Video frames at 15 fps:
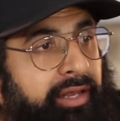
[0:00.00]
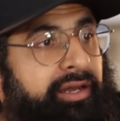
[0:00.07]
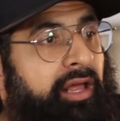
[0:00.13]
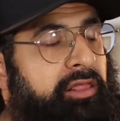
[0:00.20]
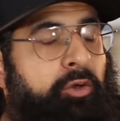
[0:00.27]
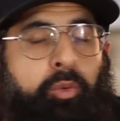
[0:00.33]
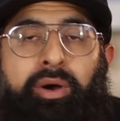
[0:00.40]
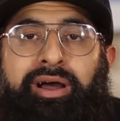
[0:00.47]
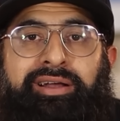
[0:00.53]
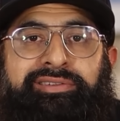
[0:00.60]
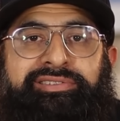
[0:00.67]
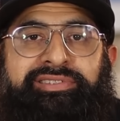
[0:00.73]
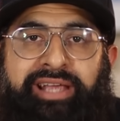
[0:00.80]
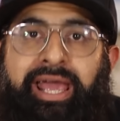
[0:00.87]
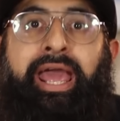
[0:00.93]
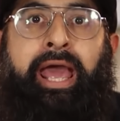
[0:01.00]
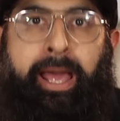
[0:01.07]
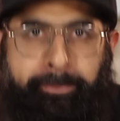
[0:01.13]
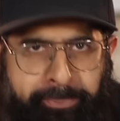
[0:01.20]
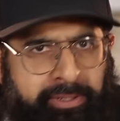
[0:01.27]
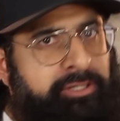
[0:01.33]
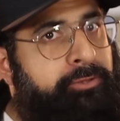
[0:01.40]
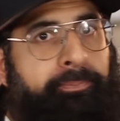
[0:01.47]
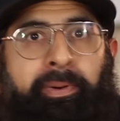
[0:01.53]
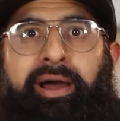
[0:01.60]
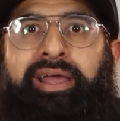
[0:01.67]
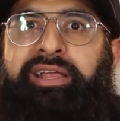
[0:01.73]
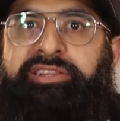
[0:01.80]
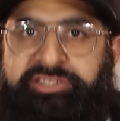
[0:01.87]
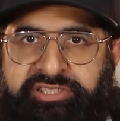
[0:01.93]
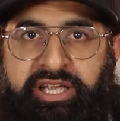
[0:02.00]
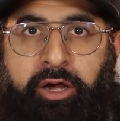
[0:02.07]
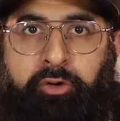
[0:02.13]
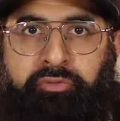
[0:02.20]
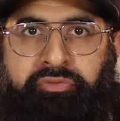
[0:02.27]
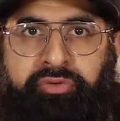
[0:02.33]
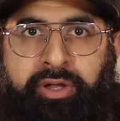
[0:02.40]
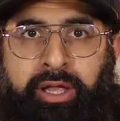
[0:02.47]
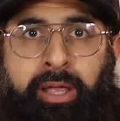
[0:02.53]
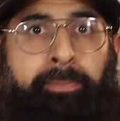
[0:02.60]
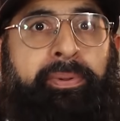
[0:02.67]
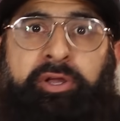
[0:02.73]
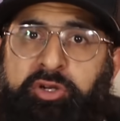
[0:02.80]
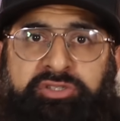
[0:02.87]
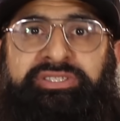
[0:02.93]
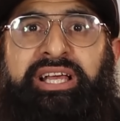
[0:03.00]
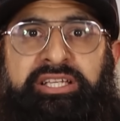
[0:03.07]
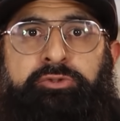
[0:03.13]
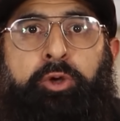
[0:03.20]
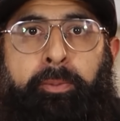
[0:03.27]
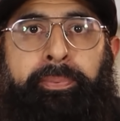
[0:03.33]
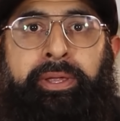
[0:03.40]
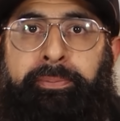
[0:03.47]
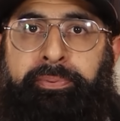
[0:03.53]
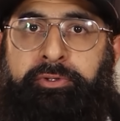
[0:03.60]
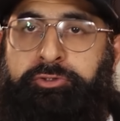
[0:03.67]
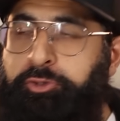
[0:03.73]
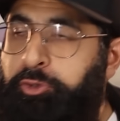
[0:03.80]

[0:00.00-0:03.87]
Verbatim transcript: In other words, it happened by itself. Because that's what people